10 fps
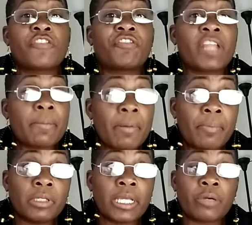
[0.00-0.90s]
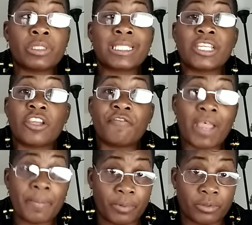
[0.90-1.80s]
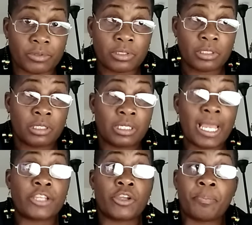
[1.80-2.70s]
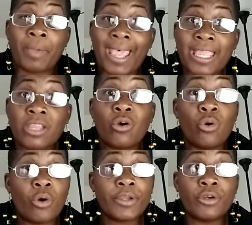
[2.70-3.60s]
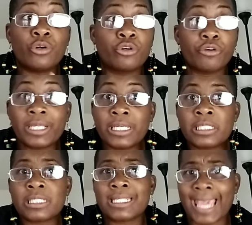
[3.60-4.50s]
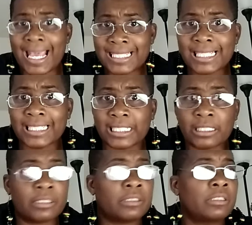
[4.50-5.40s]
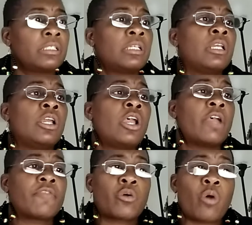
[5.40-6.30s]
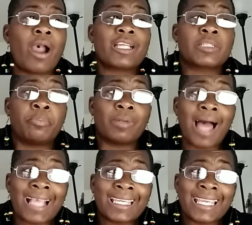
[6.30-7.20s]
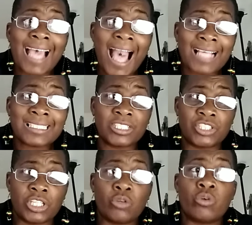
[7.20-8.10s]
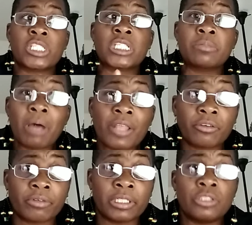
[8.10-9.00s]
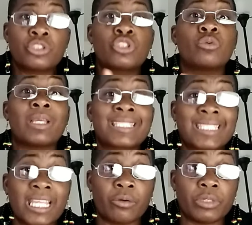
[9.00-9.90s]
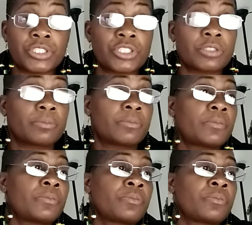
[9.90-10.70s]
Okay, so your radiation hazard symbol, you'll see that next week as well. The principles of radiation exposure is distance, shielding, and time.